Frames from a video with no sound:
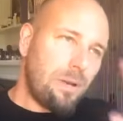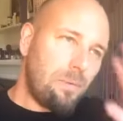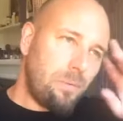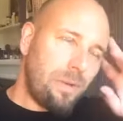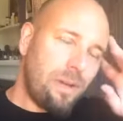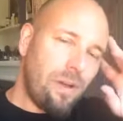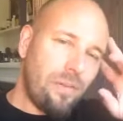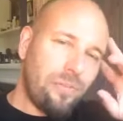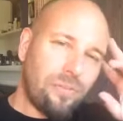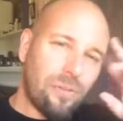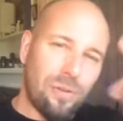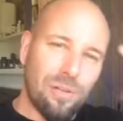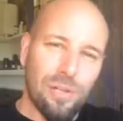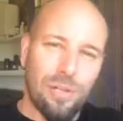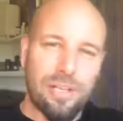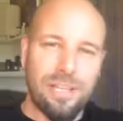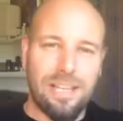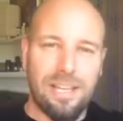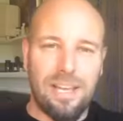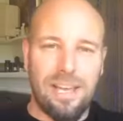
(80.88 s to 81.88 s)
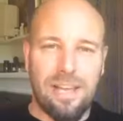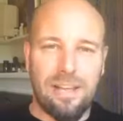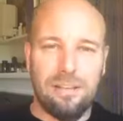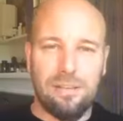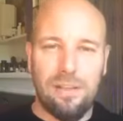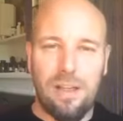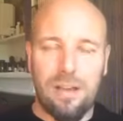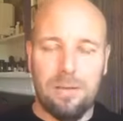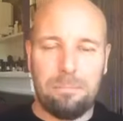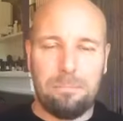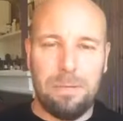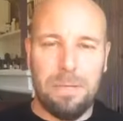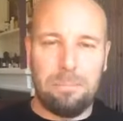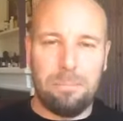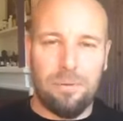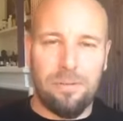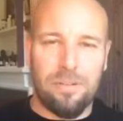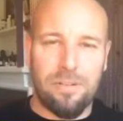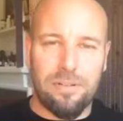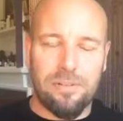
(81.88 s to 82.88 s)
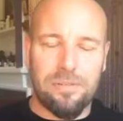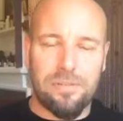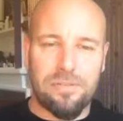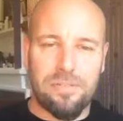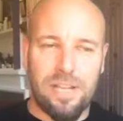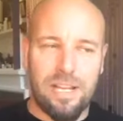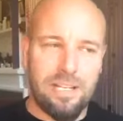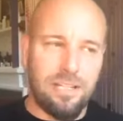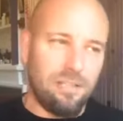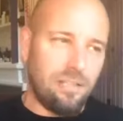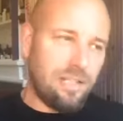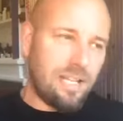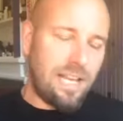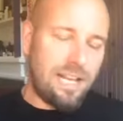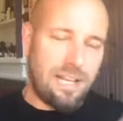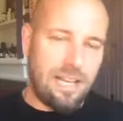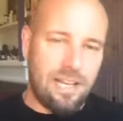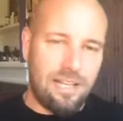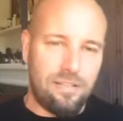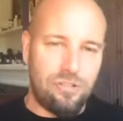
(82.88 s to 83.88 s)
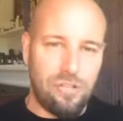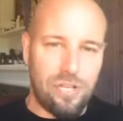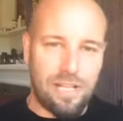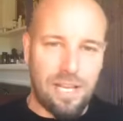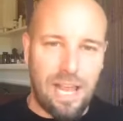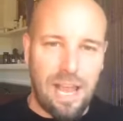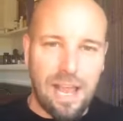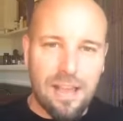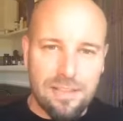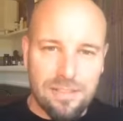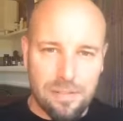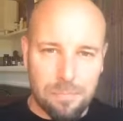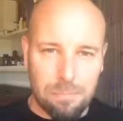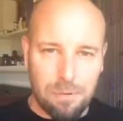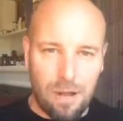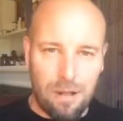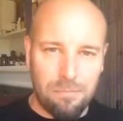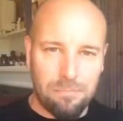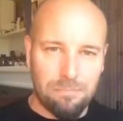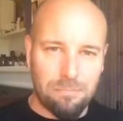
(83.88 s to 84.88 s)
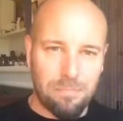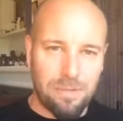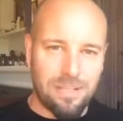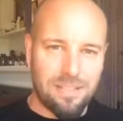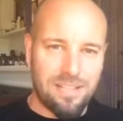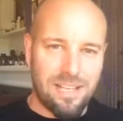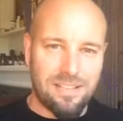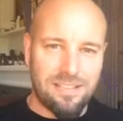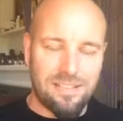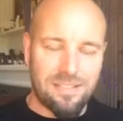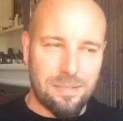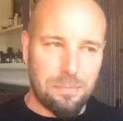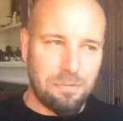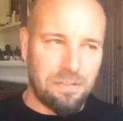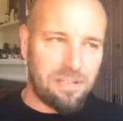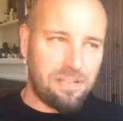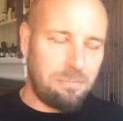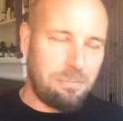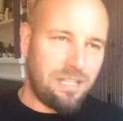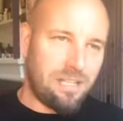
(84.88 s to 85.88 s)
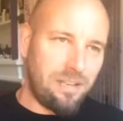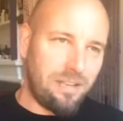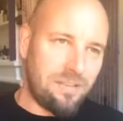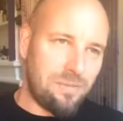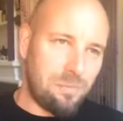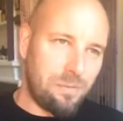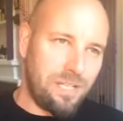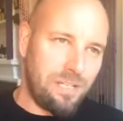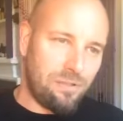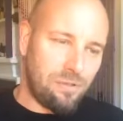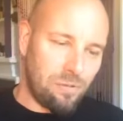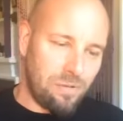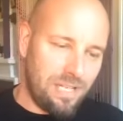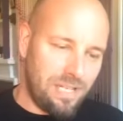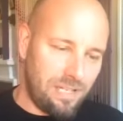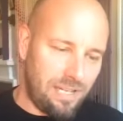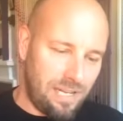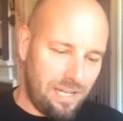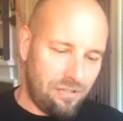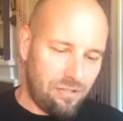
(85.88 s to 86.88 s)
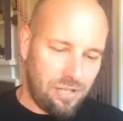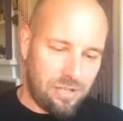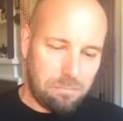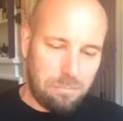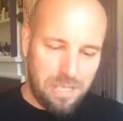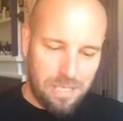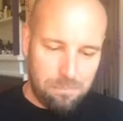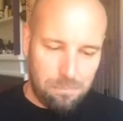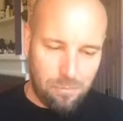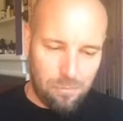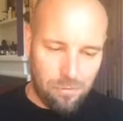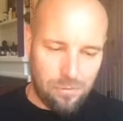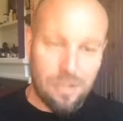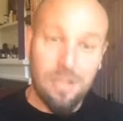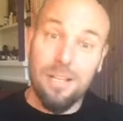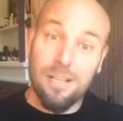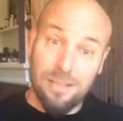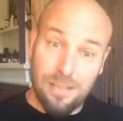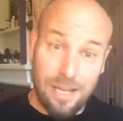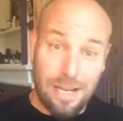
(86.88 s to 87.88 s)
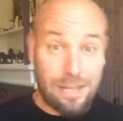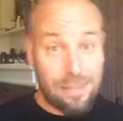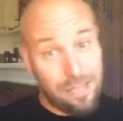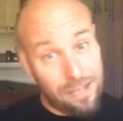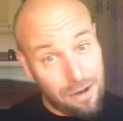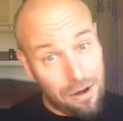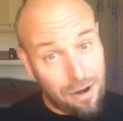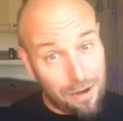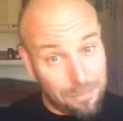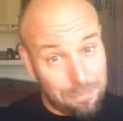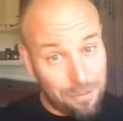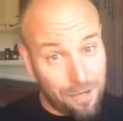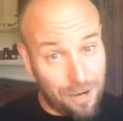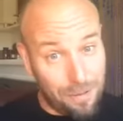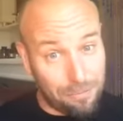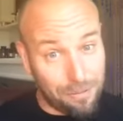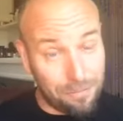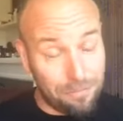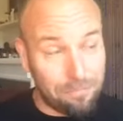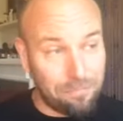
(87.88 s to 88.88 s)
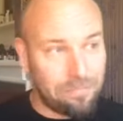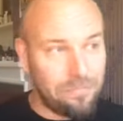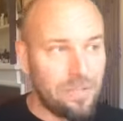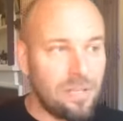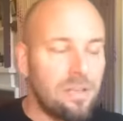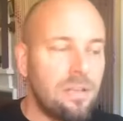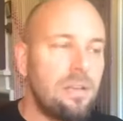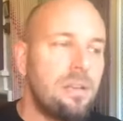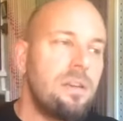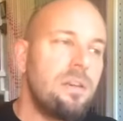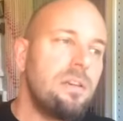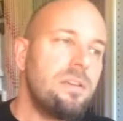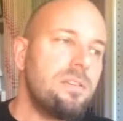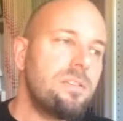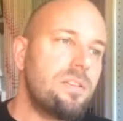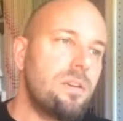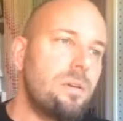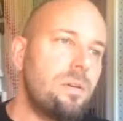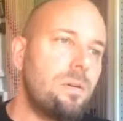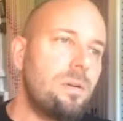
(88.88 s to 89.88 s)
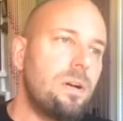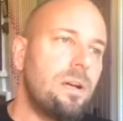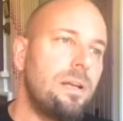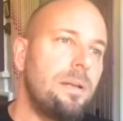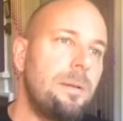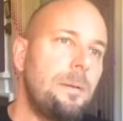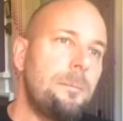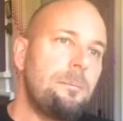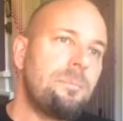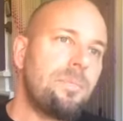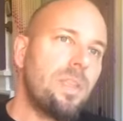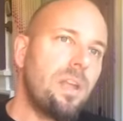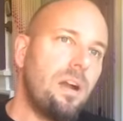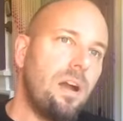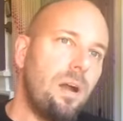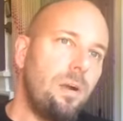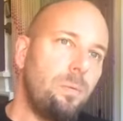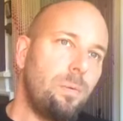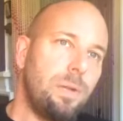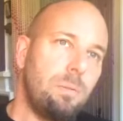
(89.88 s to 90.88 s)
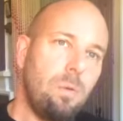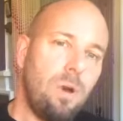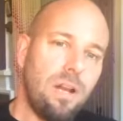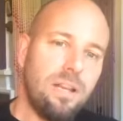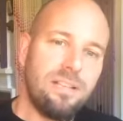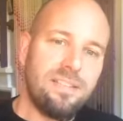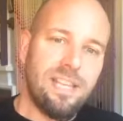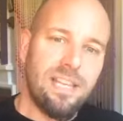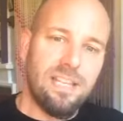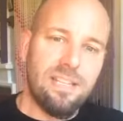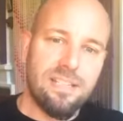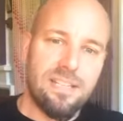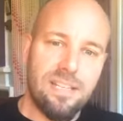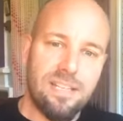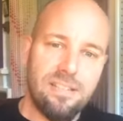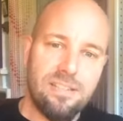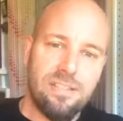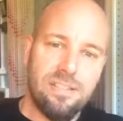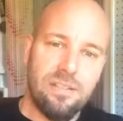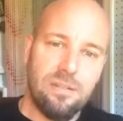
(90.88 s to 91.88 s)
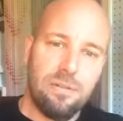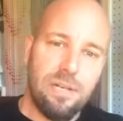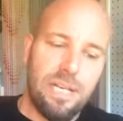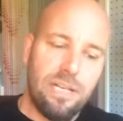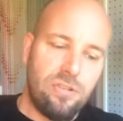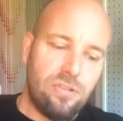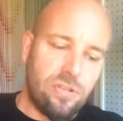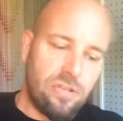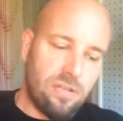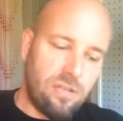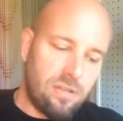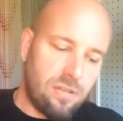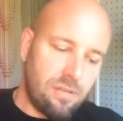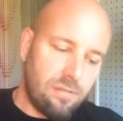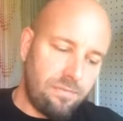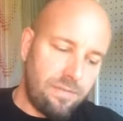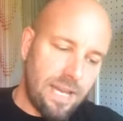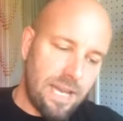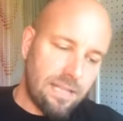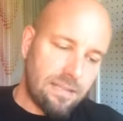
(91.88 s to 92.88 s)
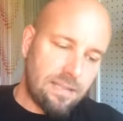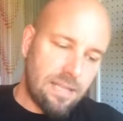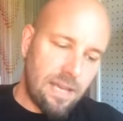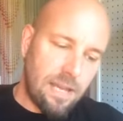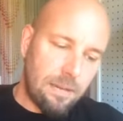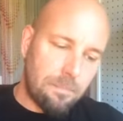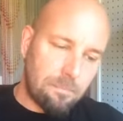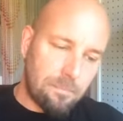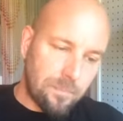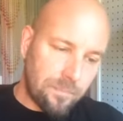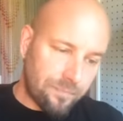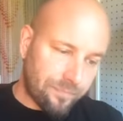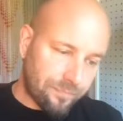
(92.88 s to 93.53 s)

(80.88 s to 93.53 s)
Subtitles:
we also look at, a lot of people in our society look at aging as a problem, but that's typically because we treat aging people like they are a problem. So we want to take into consideration the fact that